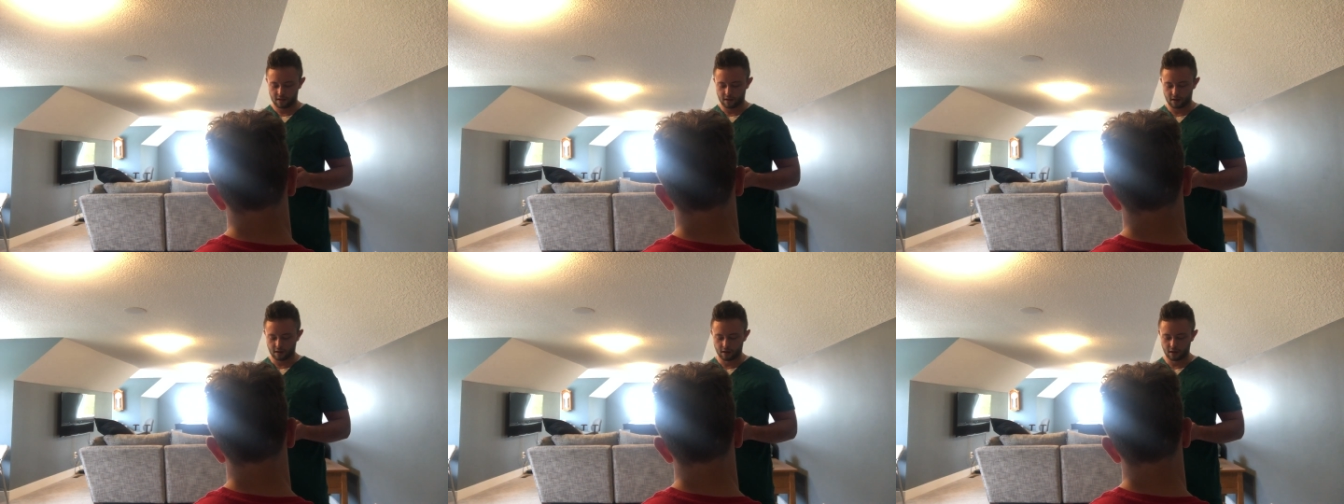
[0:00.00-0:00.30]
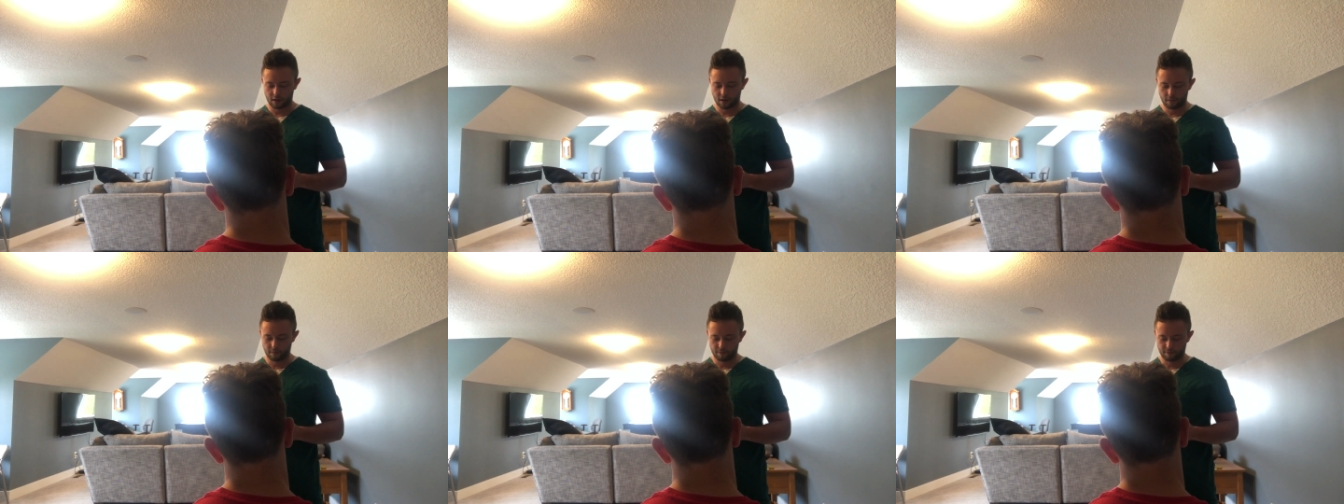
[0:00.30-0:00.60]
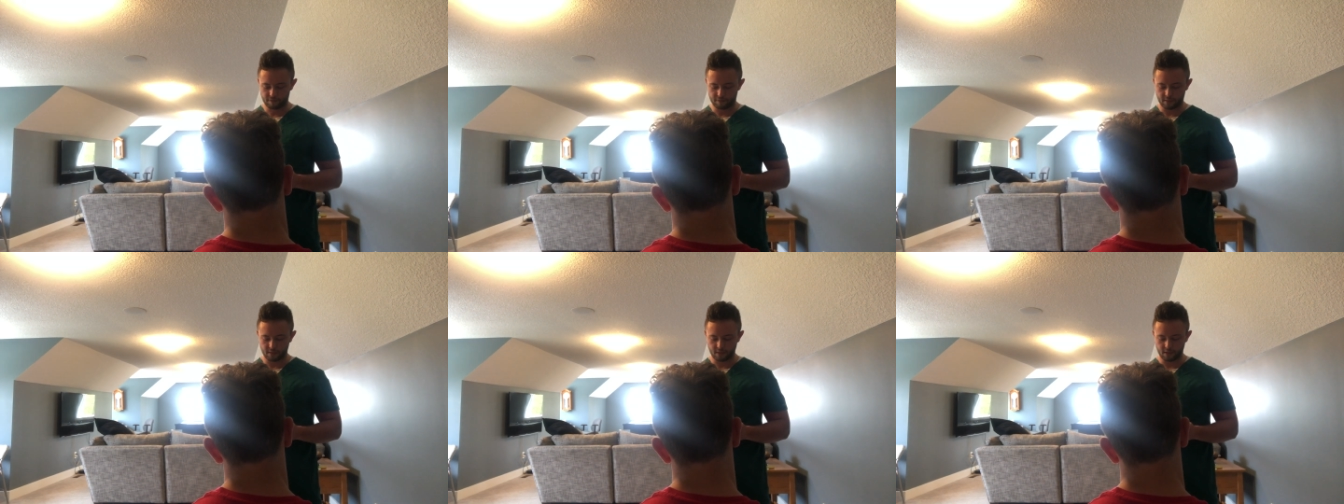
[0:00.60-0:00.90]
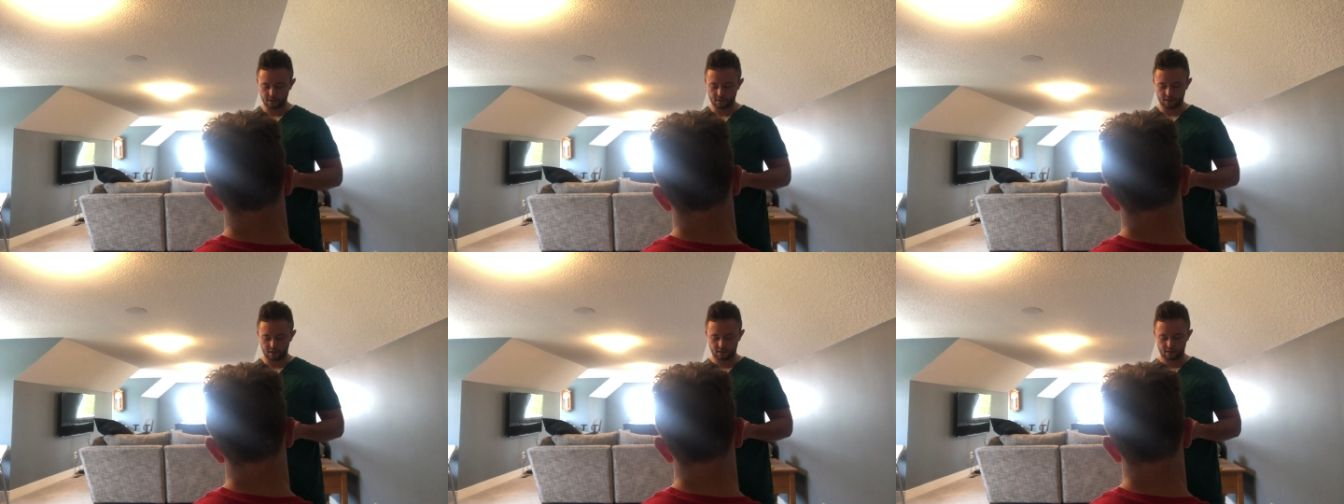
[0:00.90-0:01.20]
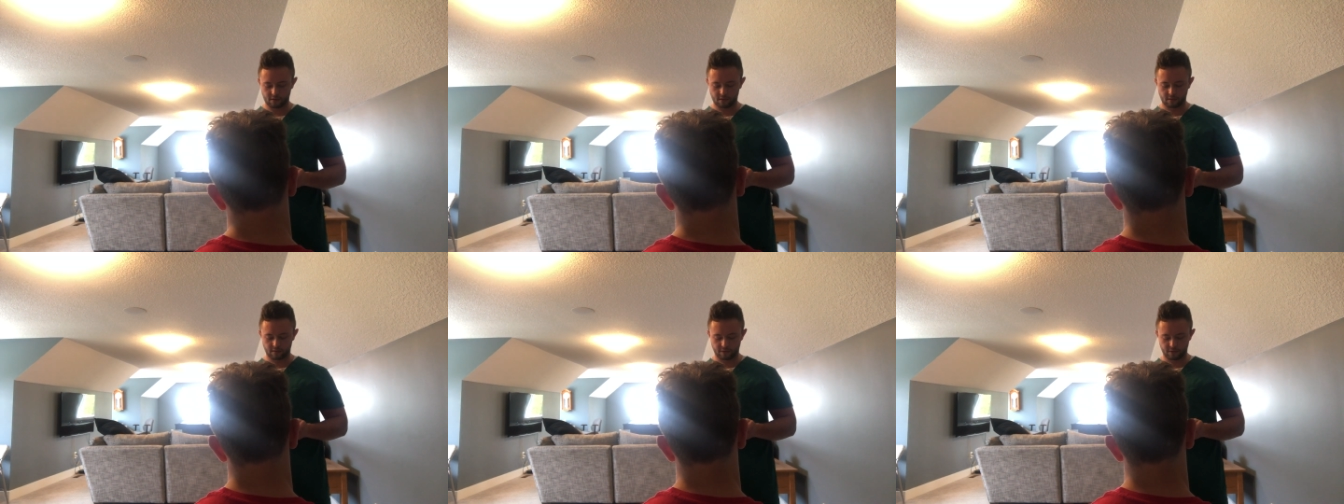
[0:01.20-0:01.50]

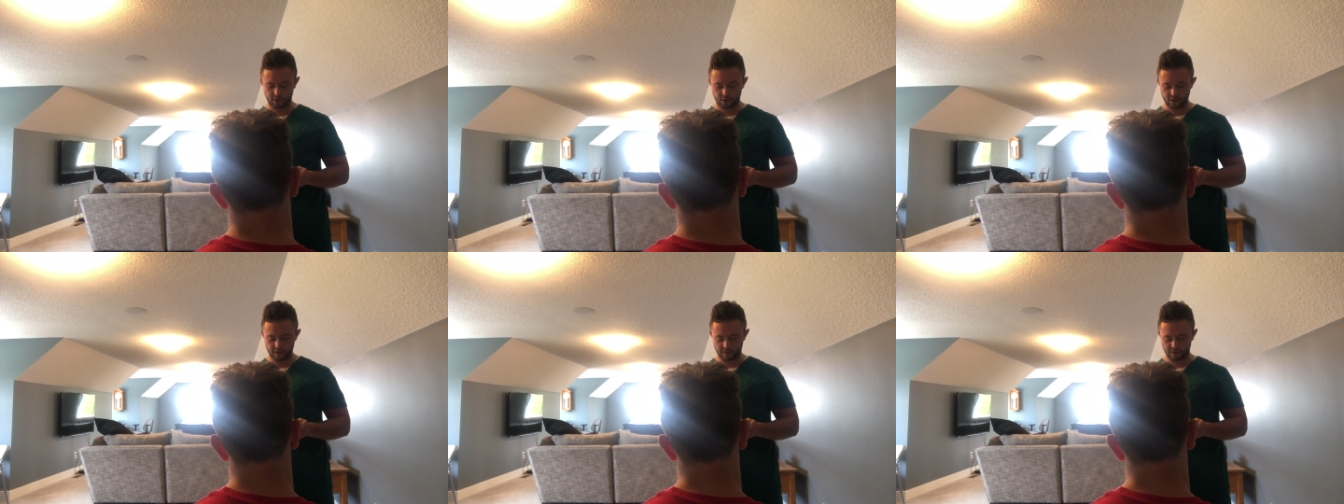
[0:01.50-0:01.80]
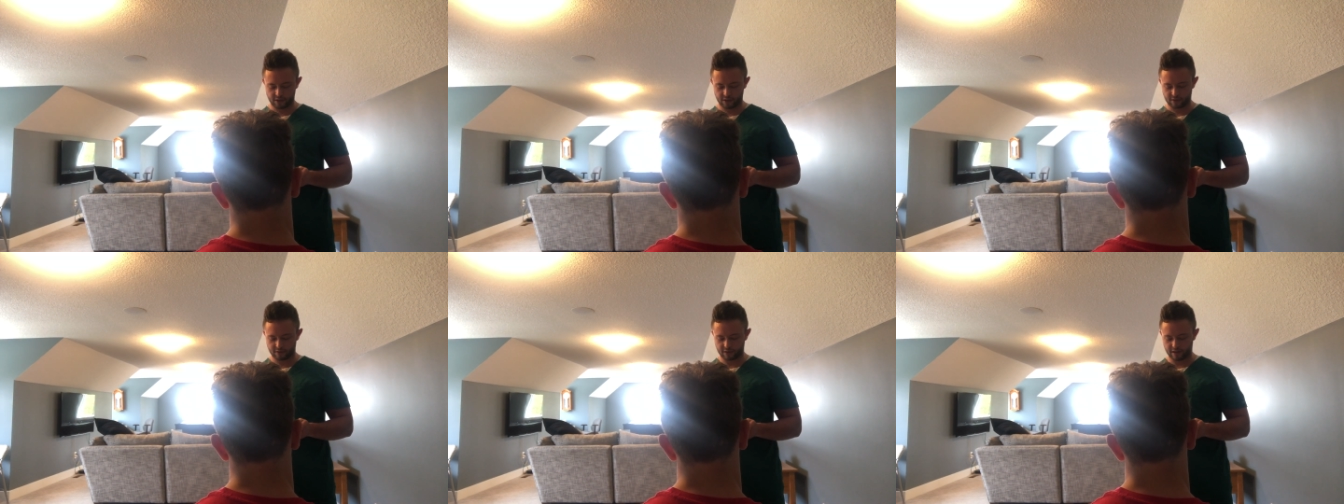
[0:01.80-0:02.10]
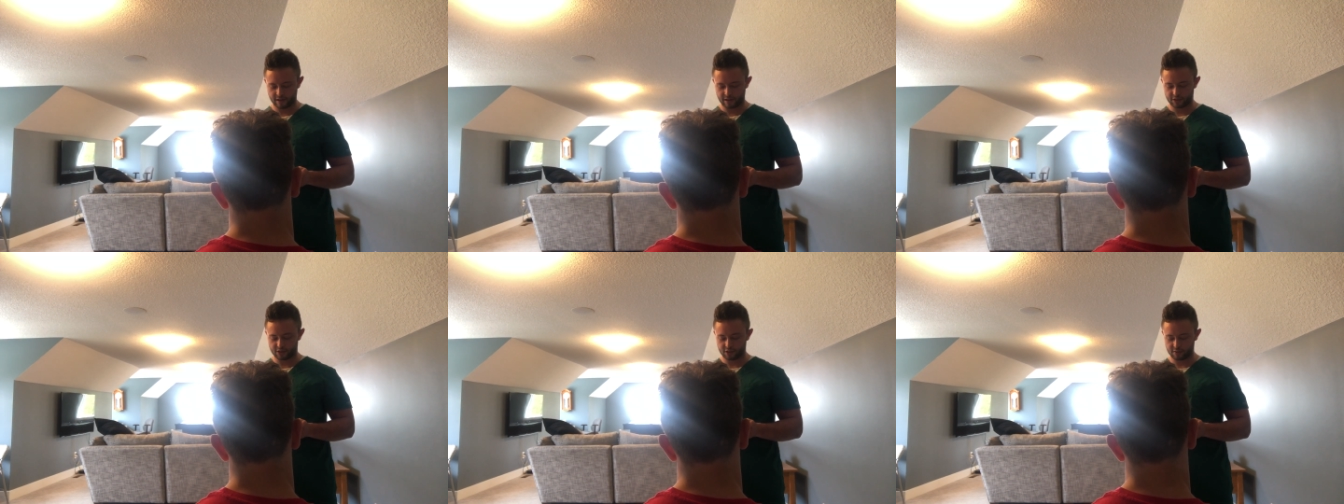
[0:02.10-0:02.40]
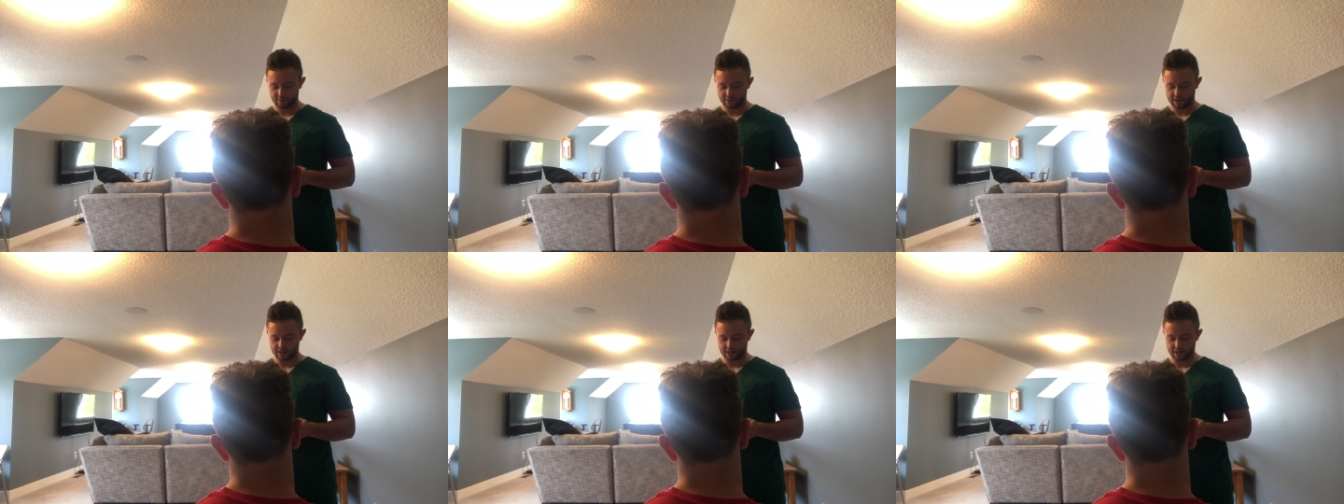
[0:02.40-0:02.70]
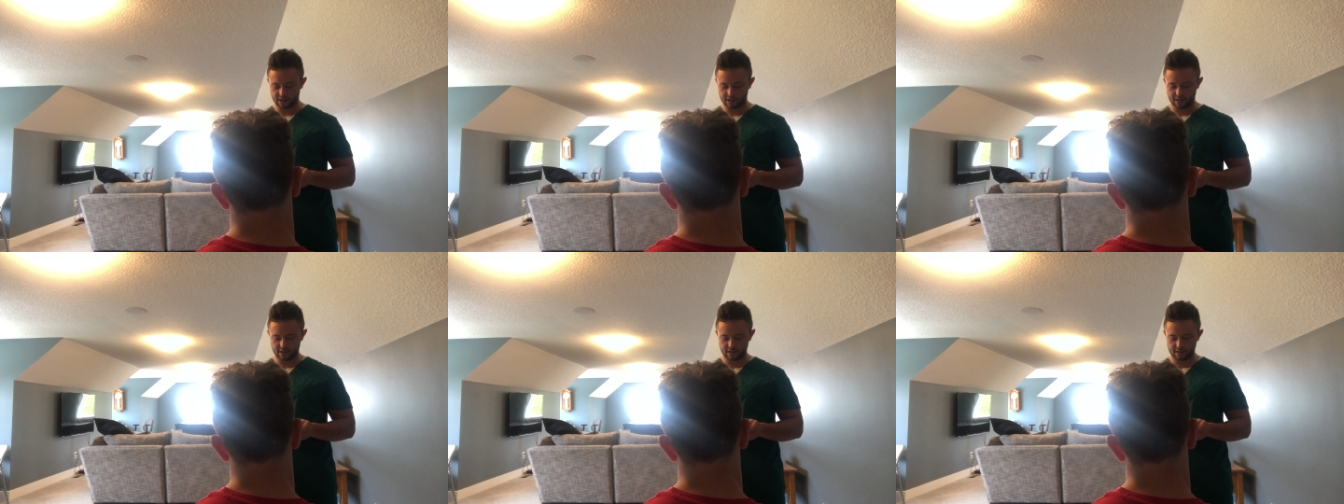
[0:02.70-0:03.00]
if you do everything right, you should be
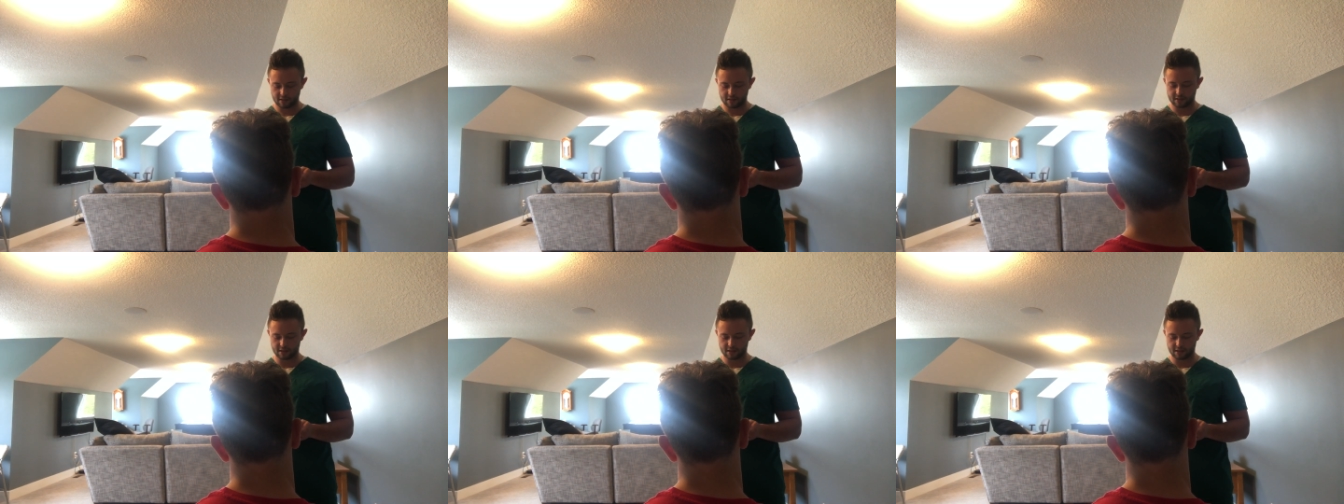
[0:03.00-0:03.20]
good.